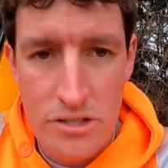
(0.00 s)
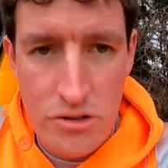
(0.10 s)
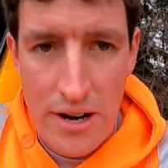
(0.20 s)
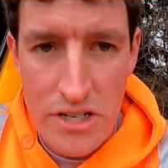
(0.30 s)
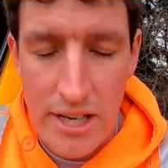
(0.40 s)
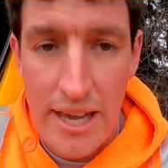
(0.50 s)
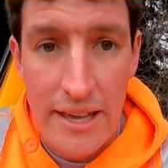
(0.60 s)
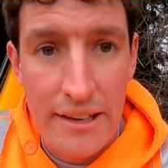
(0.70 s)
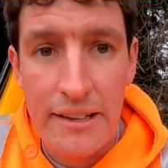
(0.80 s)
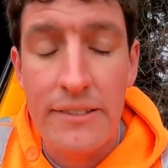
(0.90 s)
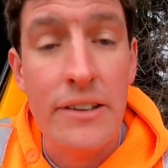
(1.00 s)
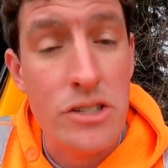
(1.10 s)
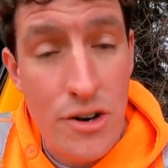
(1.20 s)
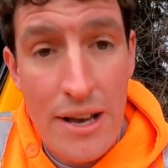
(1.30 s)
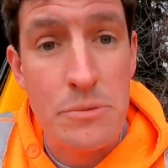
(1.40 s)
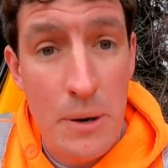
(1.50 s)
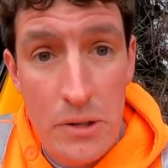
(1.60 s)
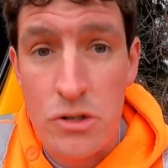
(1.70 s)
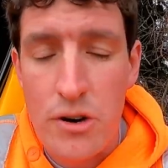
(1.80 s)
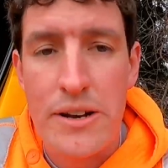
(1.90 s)
stretching it. The tracks
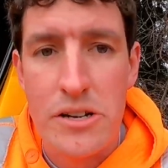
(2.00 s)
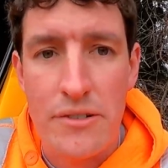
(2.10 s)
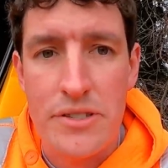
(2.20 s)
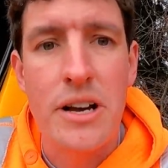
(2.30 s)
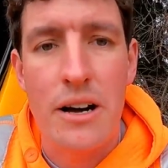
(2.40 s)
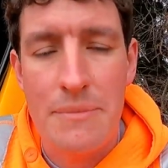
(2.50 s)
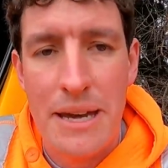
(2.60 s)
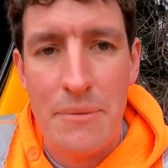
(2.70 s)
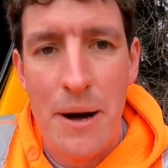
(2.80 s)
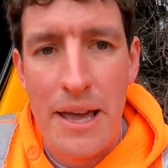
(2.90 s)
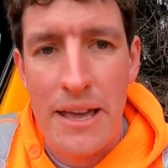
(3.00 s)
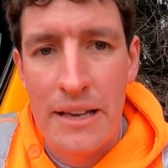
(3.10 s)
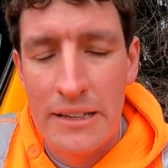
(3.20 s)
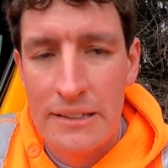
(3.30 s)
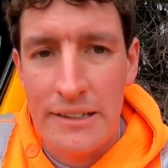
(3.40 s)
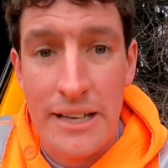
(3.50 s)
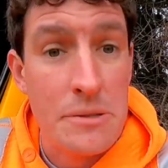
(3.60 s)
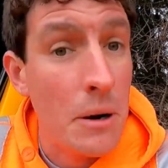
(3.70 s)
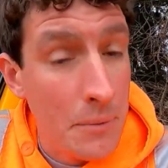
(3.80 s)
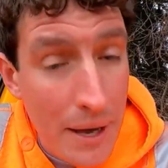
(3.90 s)
will stretch over time anyway, and
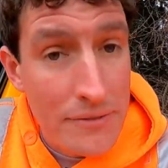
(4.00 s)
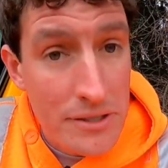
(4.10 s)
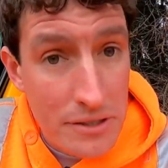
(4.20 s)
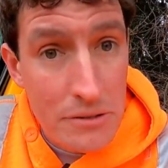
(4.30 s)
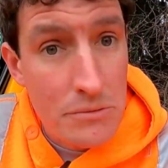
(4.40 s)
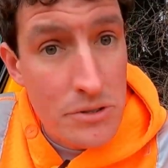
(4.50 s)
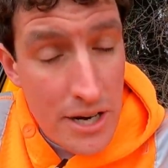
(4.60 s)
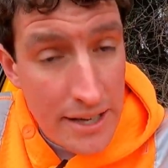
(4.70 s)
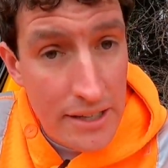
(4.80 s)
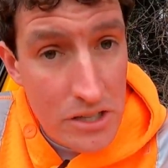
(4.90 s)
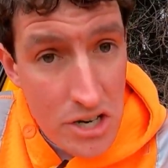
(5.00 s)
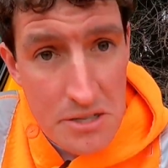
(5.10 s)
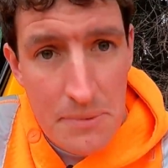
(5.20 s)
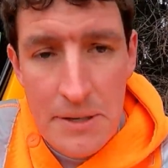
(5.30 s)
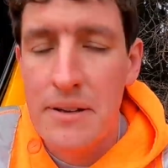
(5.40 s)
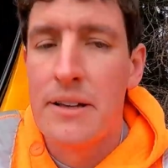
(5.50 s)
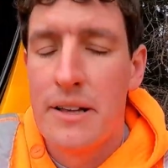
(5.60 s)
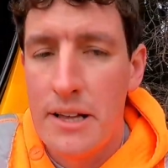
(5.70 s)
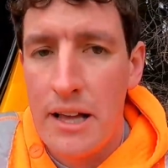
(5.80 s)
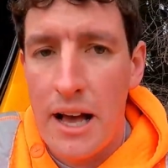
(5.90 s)
that's why we have to check the adjustment.
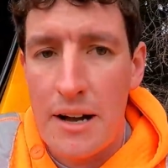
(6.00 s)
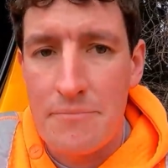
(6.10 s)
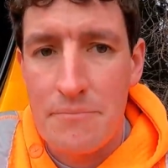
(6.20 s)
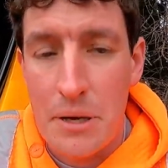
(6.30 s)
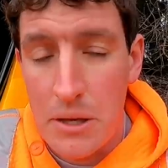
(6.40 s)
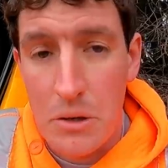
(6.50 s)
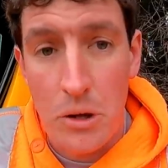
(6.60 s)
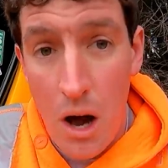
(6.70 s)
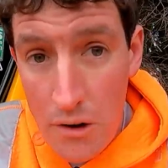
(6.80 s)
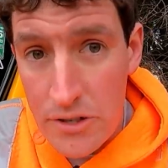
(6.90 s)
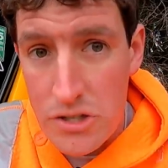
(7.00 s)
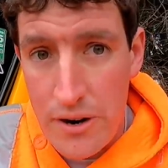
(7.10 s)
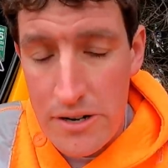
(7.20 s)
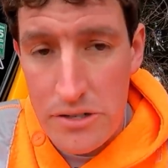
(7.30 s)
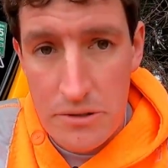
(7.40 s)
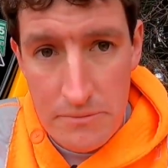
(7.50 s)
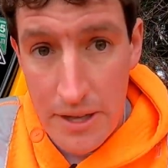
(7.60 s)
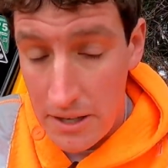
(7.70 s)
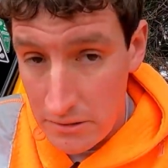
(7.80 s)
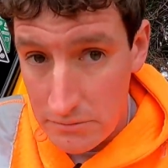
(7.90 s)
But you'll overstretch
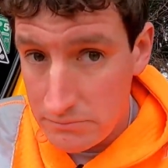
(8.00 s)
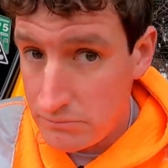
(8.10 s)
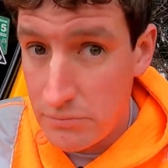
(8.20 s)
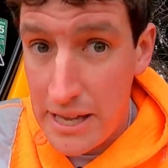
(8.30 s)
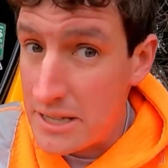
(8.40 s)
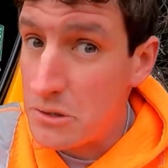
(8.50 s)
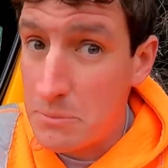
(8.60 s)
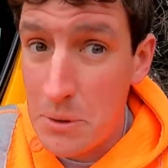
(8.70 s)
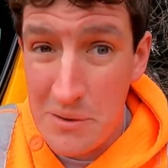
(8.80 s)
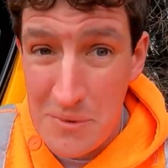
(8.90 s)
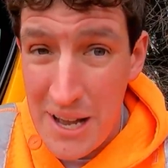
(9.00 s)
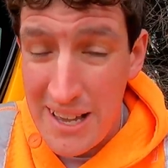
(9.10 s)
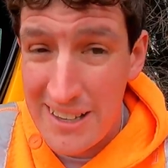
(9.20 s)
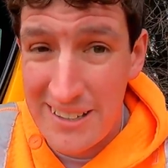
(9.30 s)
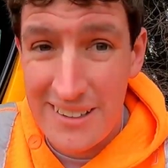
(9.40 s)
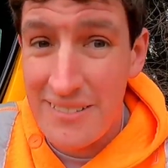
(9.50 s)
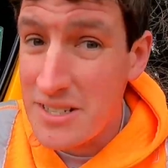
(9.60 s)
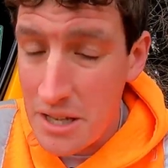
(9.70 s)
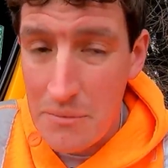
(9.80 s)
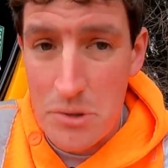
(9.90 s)
them, they'll get to a point where
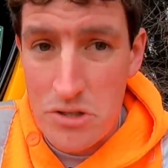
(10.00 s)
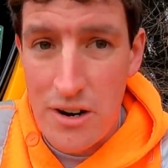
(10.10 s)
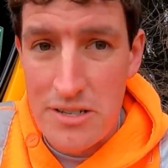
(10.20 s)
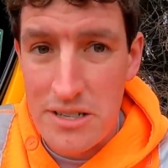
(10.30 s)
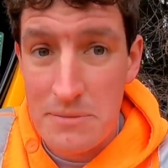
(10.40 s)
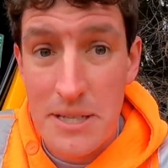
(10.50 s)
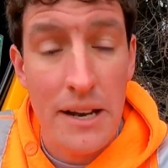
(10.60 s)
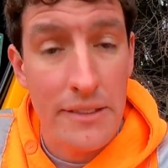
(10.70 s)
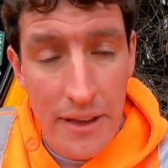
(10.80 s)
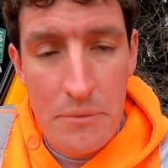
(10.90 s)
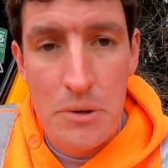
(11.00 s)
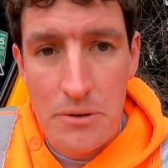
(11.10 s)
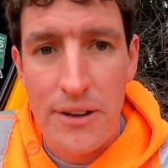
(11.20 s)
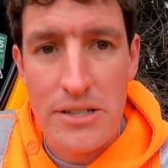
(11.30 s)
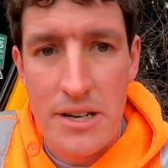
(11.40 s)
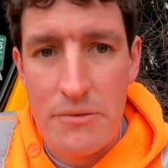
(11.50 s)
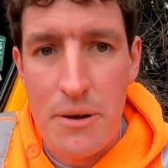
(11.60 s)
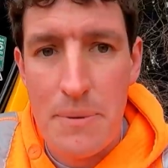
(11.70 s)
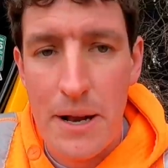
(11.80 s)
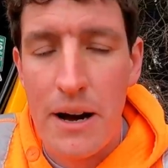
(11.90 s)
there is no more stretching to be done, and they will eventually
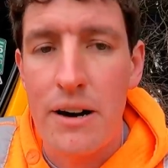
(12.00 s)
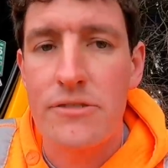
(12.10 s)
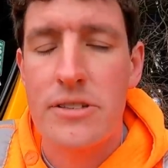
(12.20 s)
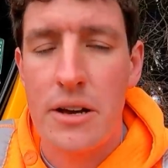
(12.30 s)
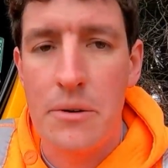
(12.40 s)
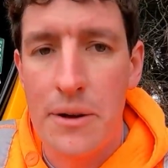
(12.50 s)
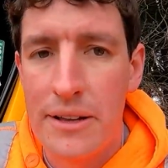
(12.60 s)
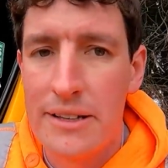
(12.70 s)
rip in half. So